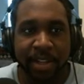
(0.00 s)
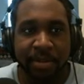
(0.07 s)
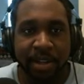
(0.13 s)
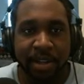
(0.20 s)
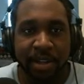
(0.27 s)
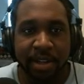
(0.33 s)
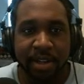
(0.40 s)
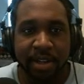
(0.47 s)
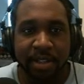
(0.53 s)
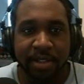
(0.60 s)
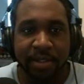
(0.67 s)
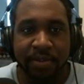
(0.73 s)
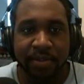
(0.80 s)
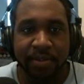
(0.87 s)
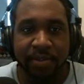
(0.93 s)
because
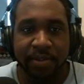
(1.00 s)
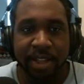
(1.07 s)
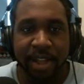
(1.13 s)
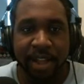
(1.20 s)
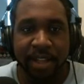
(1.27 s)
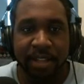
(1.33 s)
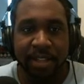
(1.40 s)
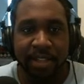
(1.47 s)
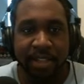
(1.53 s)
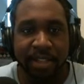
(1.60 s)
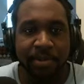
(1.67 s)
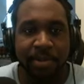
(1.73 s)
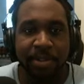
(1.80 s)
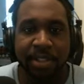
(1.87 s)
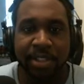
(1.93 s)
of that. This is
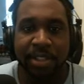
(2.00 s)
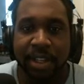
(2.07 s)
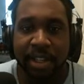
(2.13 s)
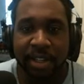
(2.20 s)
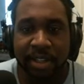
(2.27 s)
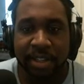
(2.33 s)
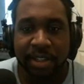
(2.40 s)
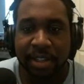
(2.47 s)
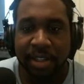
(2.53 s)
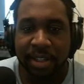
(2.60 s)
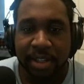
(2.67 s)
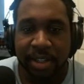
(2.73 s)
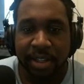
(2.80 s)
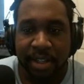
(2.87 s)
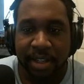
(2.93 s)
supposed to stick.
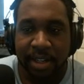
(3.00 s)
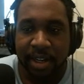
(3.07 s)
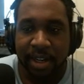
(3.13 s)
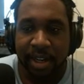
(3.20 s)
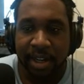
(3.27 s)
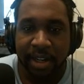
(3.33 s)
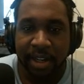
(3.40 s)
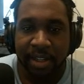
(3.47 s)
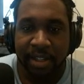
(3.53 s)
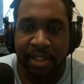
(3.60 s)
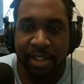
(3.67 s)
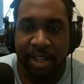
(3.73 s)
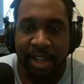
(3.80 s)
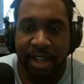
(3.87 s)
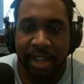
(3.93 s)

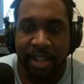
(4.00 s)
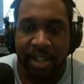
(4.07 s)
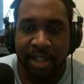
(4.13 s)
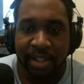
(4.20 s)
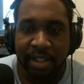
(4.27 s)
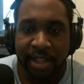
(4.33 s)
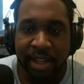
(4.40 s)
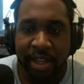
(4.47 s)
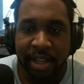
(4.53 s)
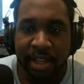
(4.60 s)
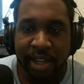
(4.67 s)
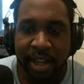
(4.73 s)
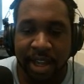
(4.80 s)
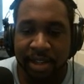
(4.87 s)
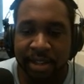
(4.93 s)
And
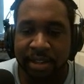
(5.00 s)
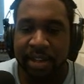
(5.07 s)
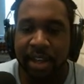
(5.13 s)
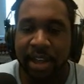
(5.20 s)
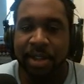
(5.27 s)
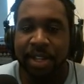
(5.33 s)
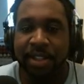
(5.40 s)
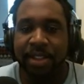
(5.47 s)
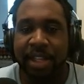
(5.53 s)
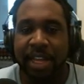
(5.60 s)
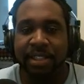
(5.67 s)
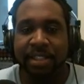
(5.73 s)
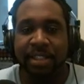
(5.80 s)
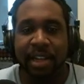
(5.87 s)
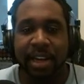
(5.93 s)
yeah, I mean,
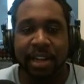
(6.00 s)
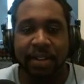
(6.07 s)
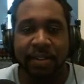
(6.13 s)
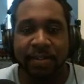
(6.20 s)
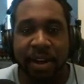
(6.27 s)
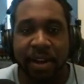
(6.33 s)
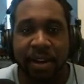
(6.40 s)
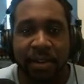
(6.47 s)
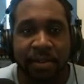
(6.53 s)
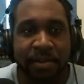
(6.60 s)
that's kind of how